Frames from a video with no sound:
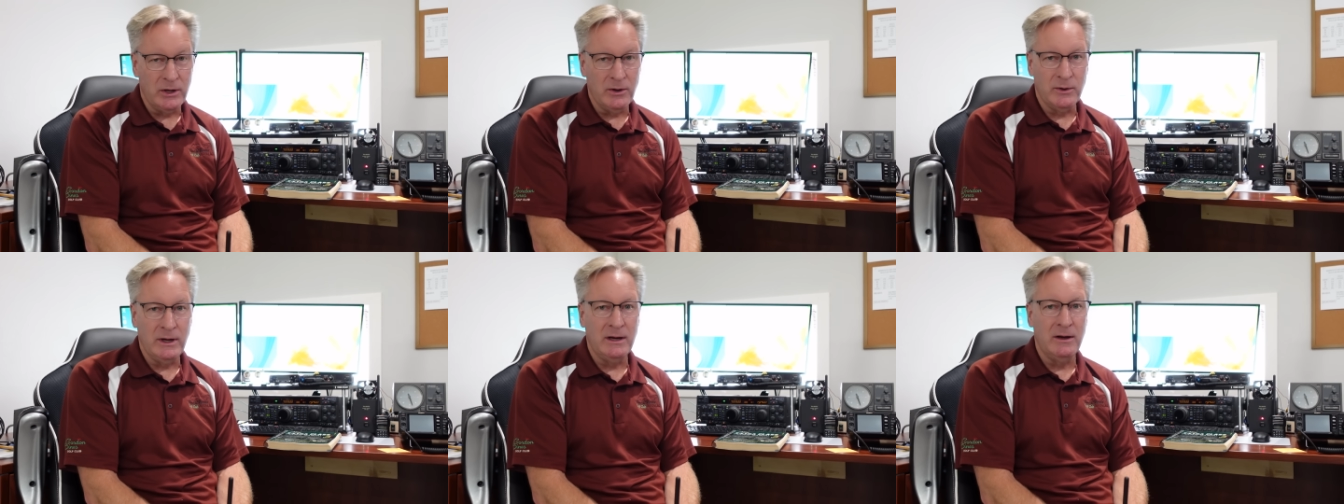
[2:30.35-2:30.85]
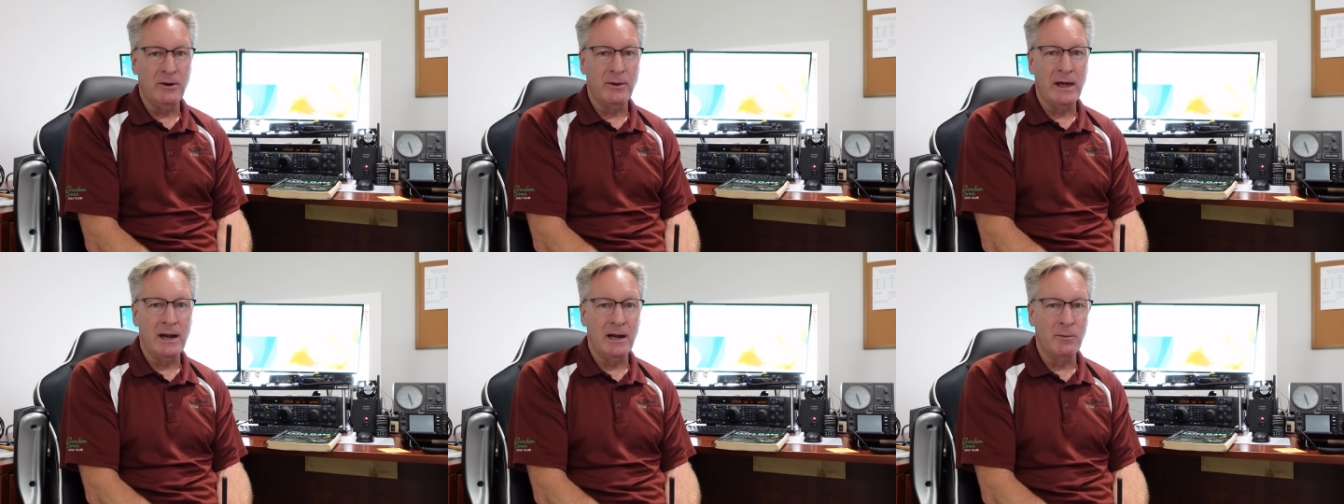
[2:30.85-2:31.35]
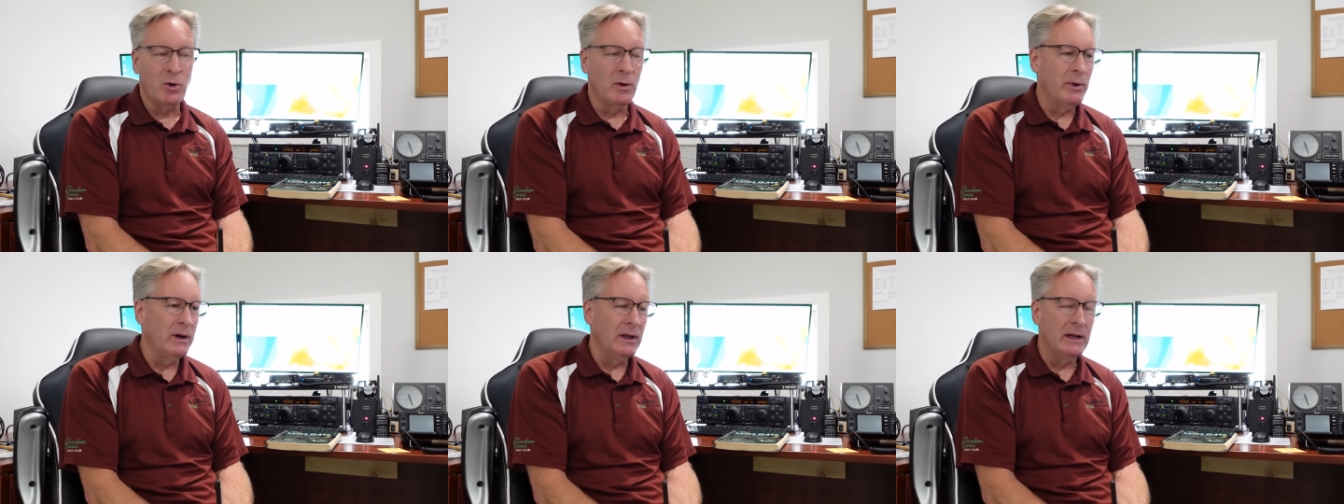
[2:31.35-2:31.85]
You don't need to know that anymore.
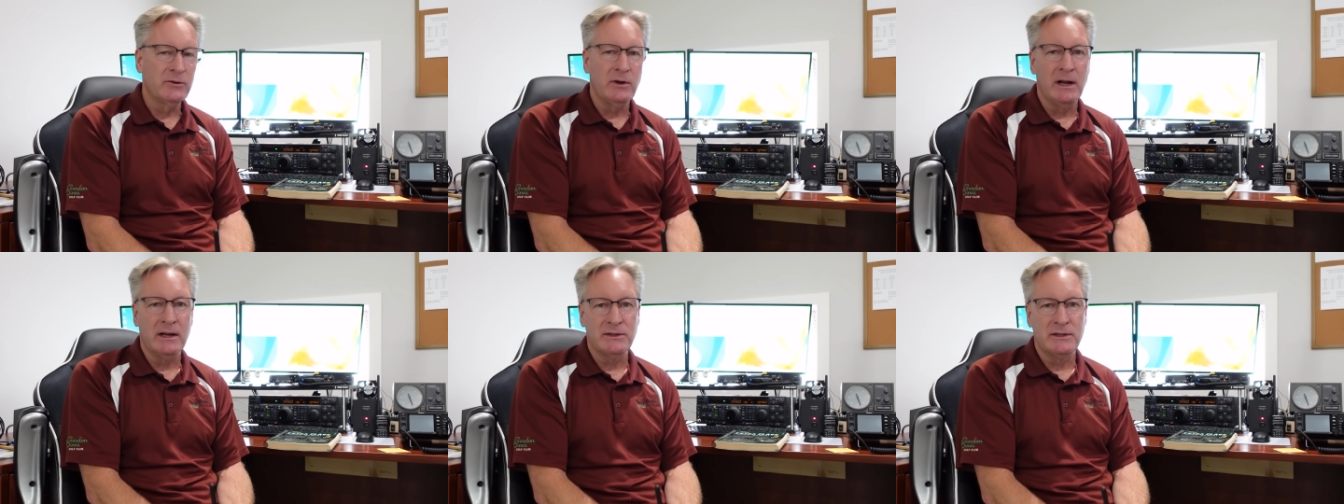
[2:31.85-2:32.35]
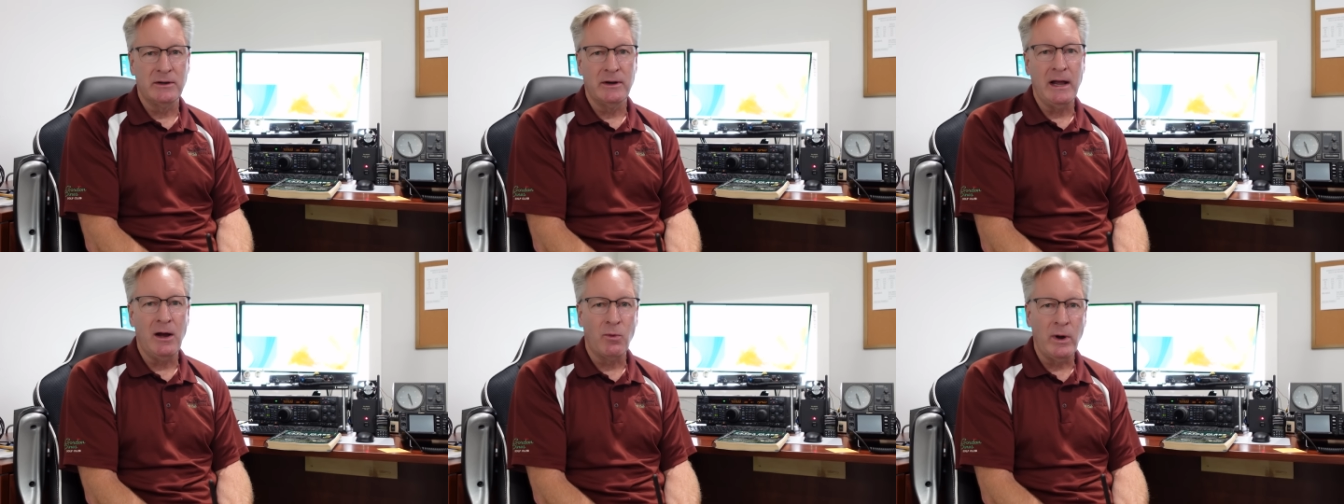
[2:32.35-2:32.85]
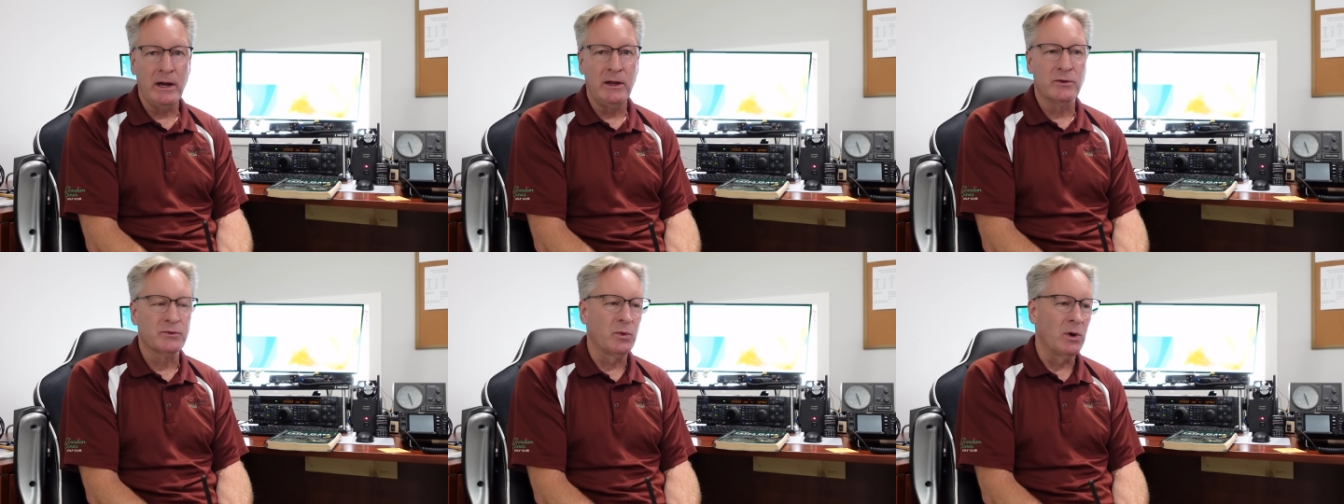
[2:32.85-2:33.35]
But electronics theory, how
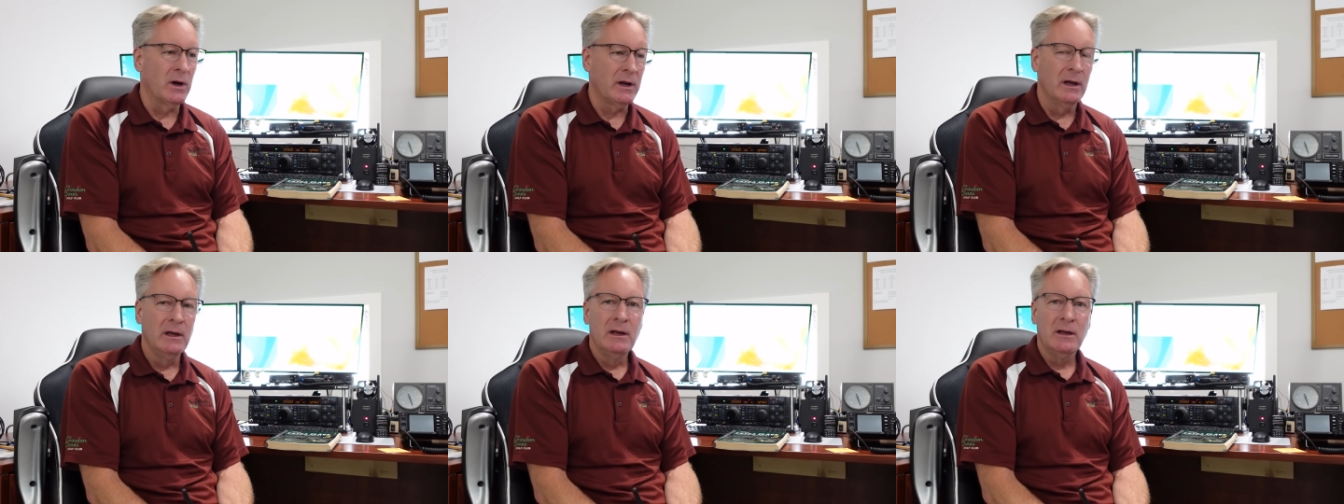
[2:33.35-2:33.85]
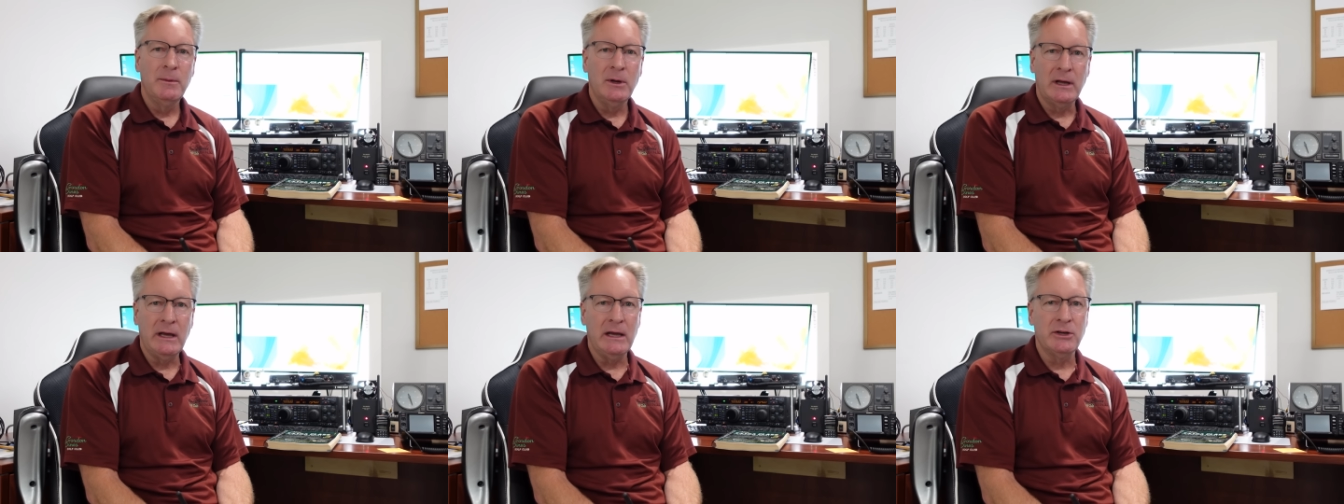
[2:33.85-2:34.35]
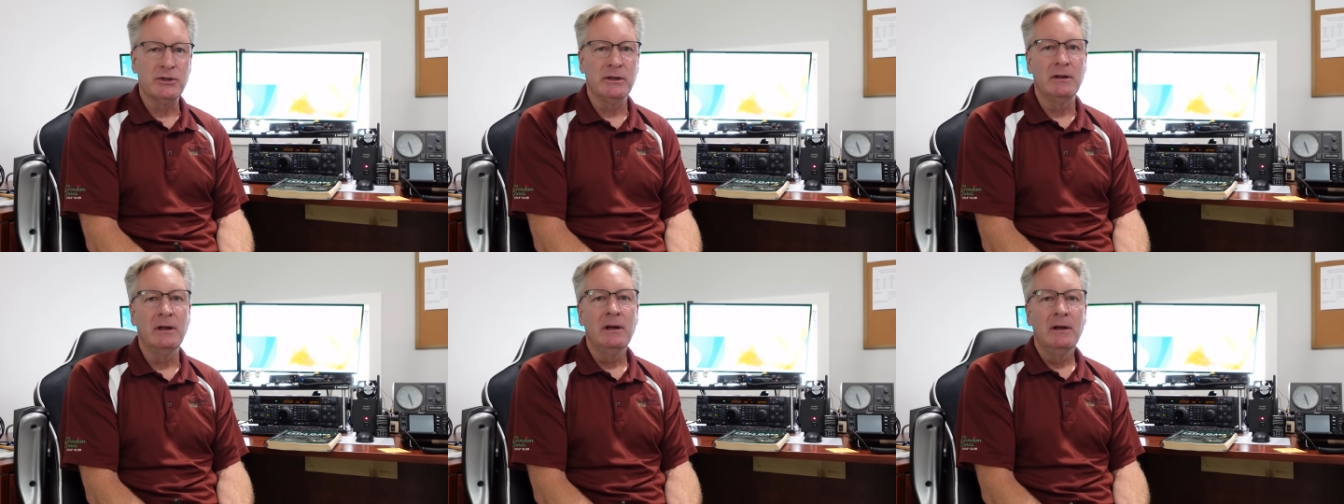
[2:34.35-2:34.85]
radios work,
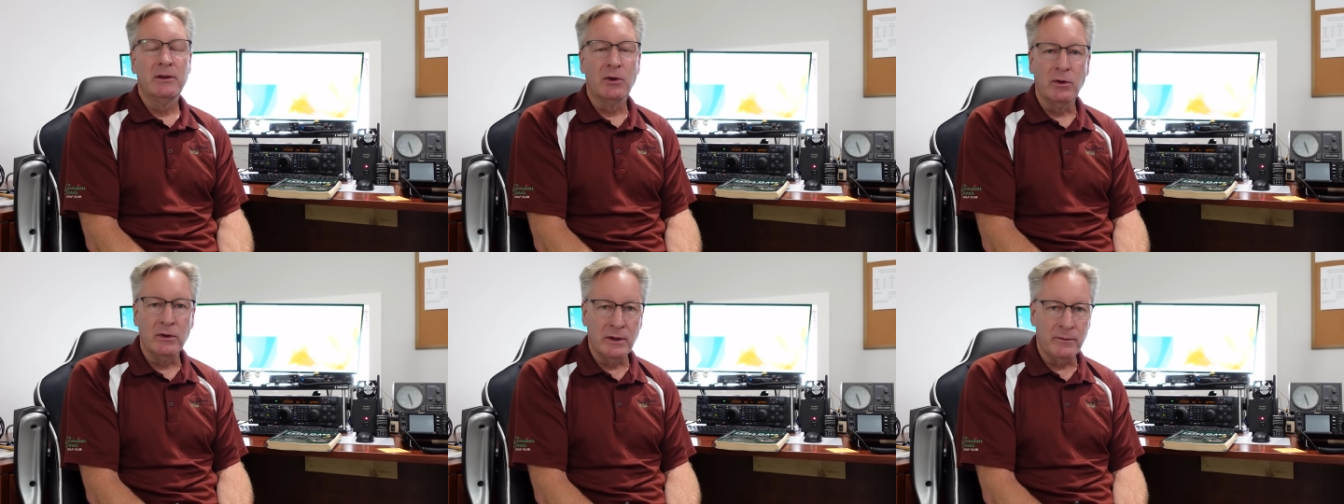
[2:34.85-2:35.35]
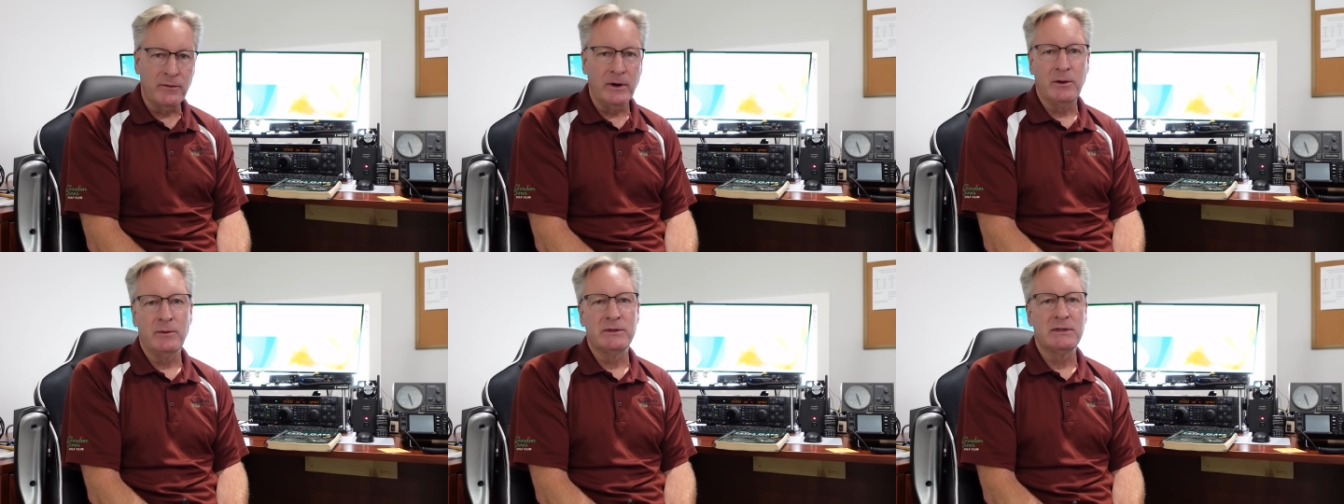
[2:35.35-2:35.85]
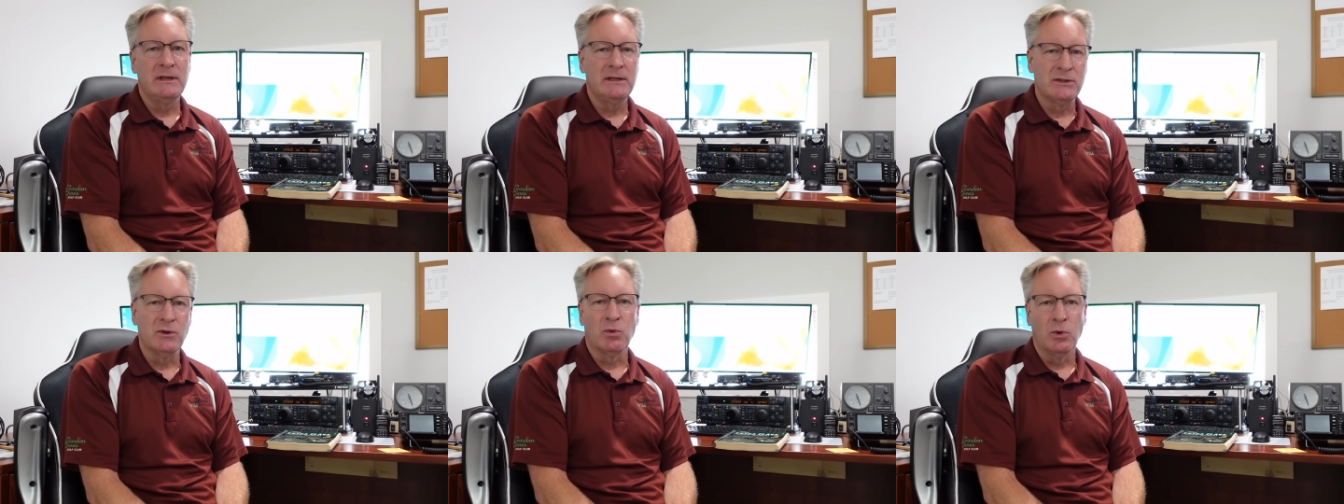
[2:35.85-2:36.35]
communication, the
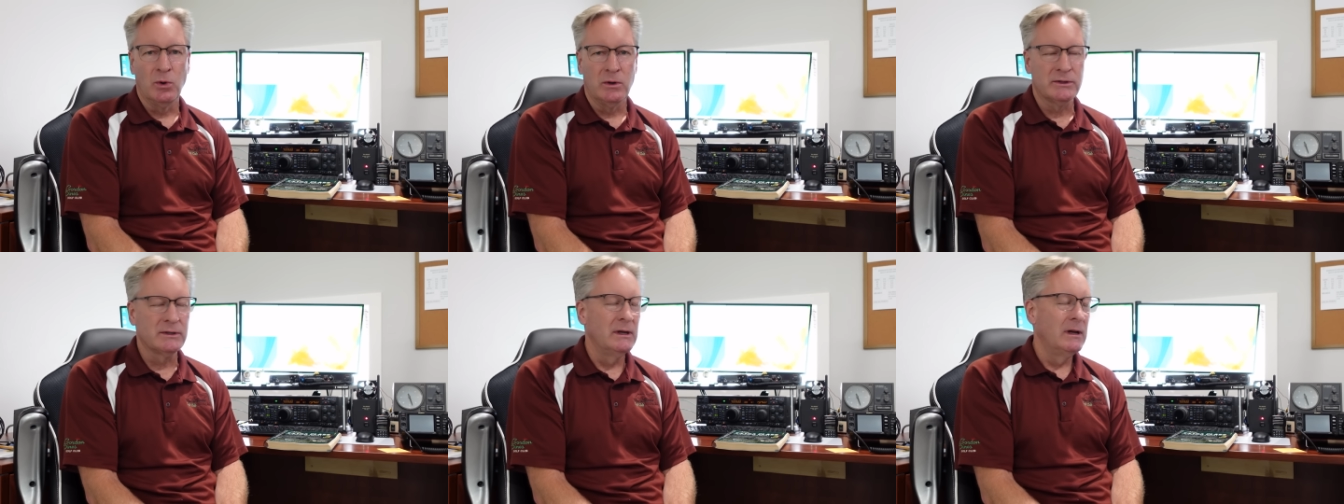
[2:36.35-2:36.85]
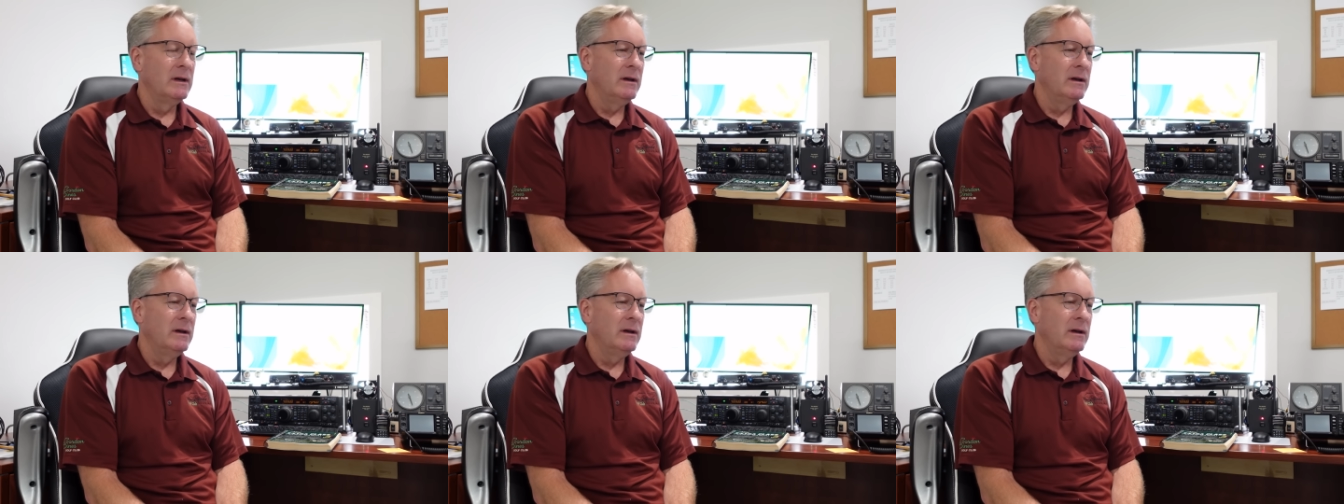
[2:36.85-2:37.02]
frequencies, the rules.